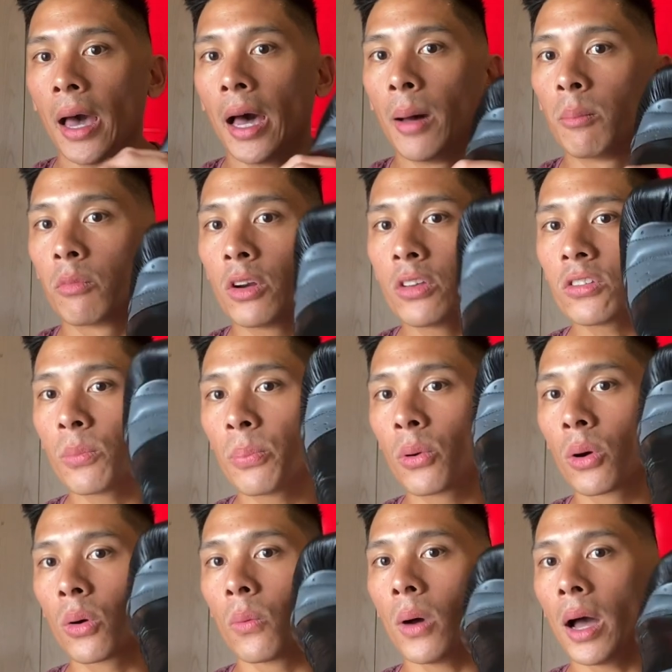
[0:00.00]
Wrist
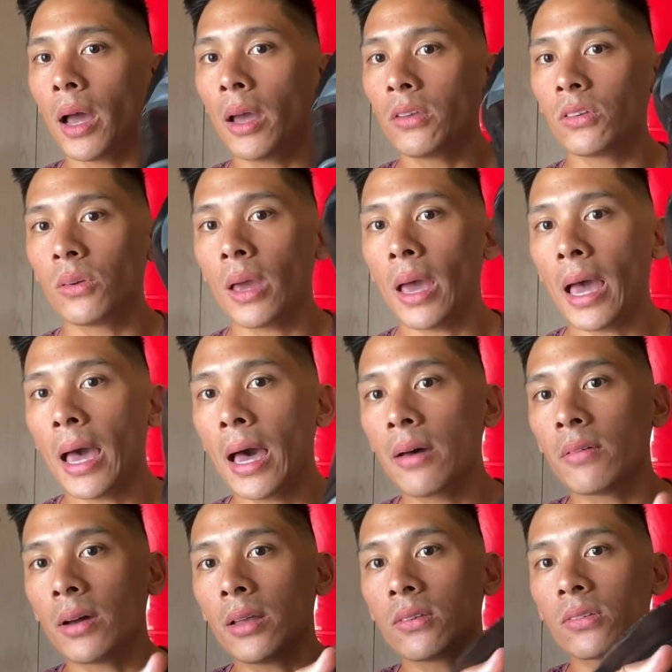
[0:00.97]
support wise, you
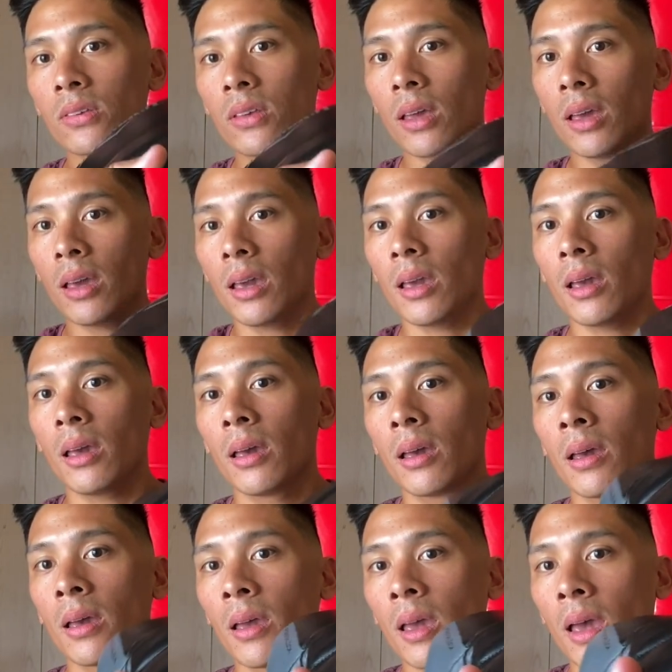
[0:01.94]
have, I'd say,
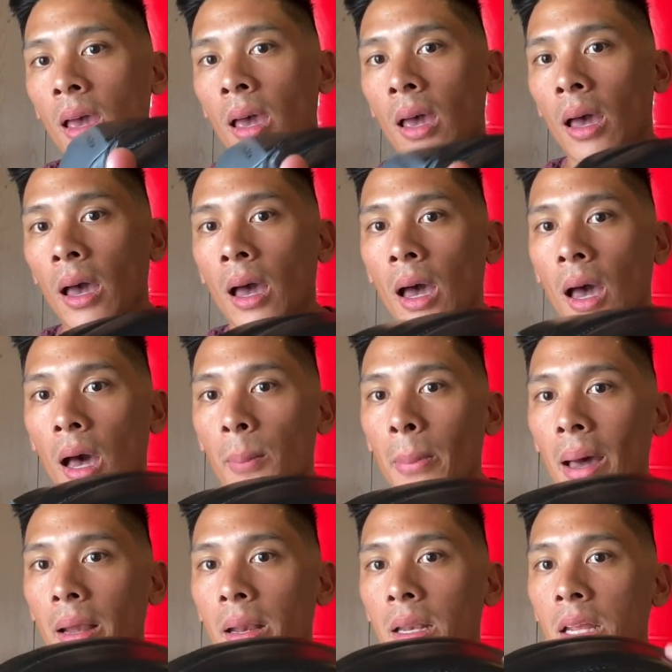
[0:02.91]

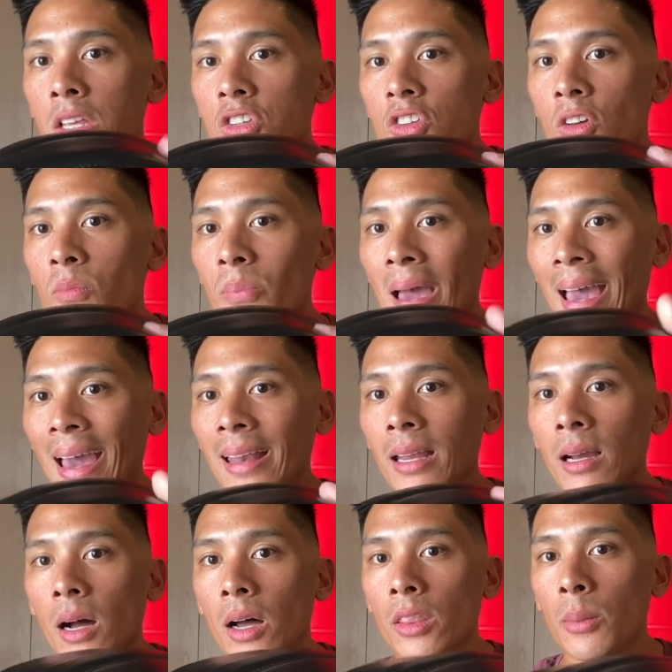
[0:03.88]
about an inch of
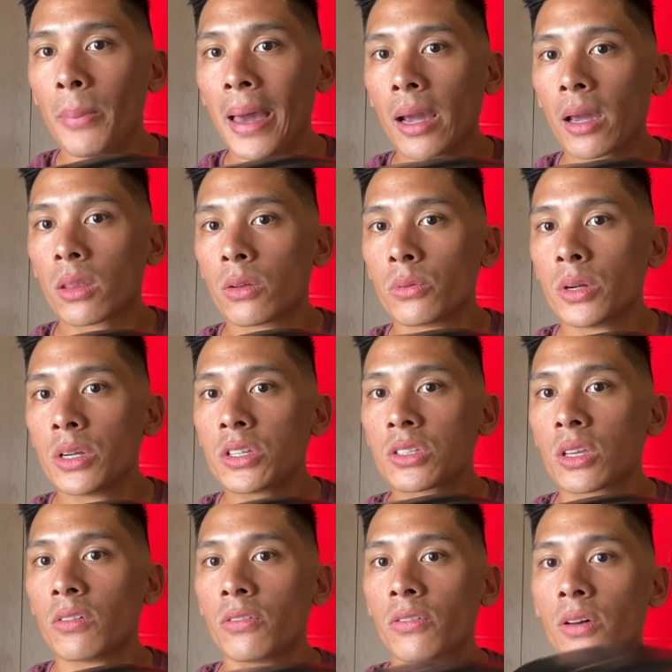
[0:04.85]
padding on the back of the
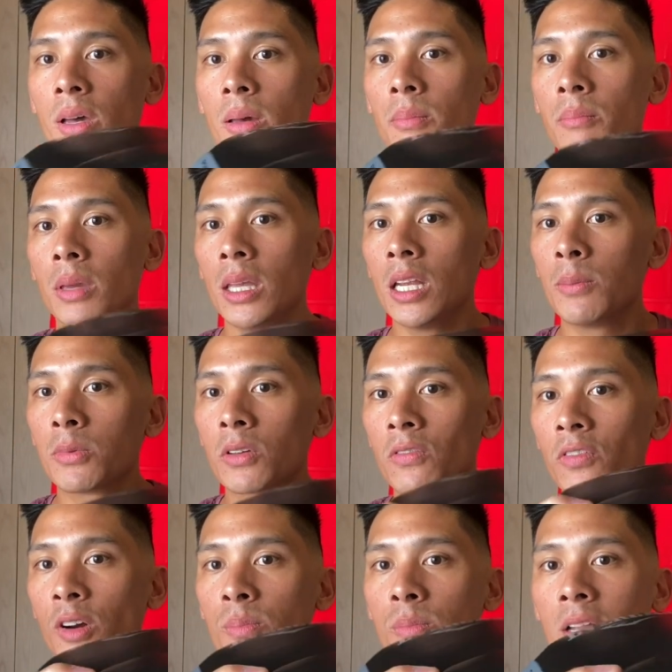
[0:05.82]
wrist of medium to
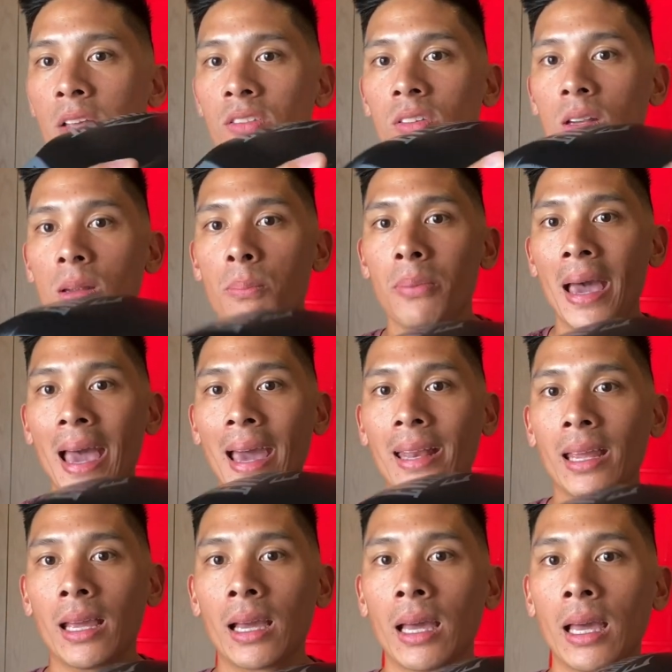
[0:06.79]
firm density
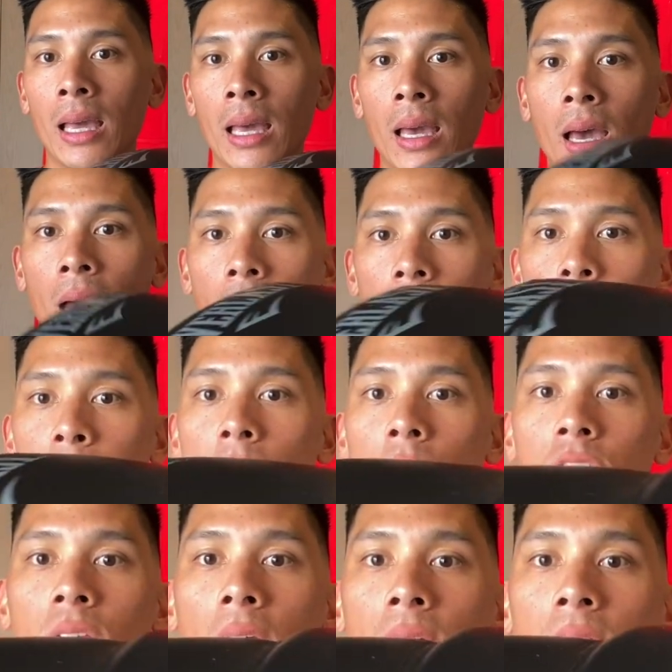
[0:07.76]
padding. You
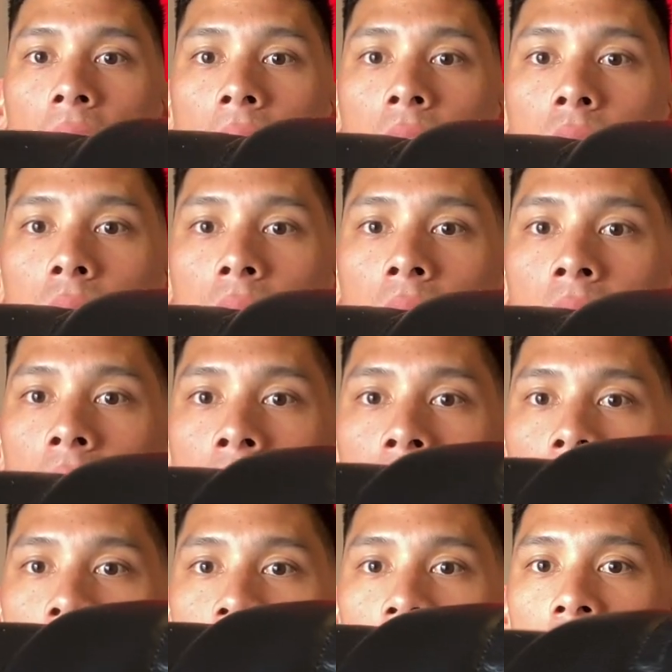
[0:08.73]
also have that little
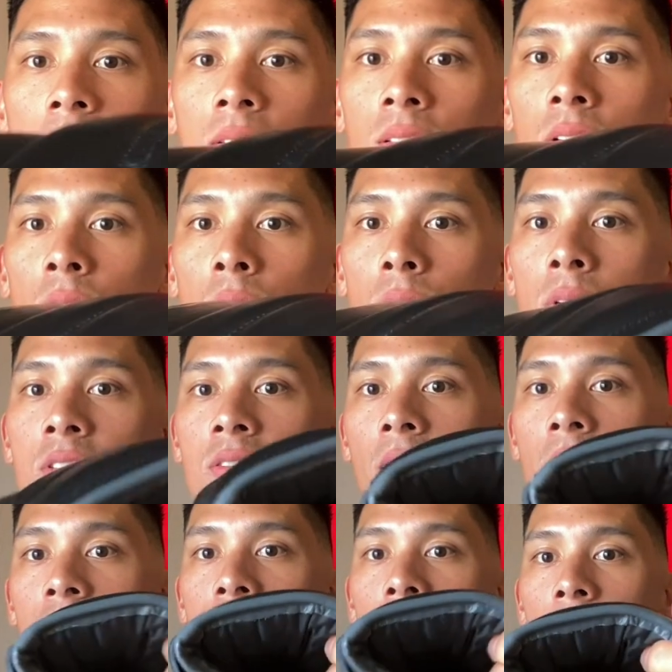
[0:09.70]
indentation that's a little
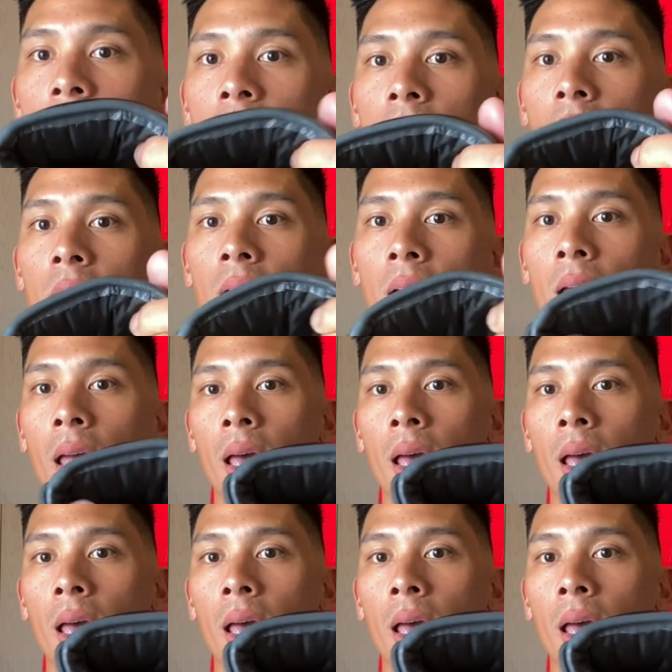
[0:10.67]
recessed right there.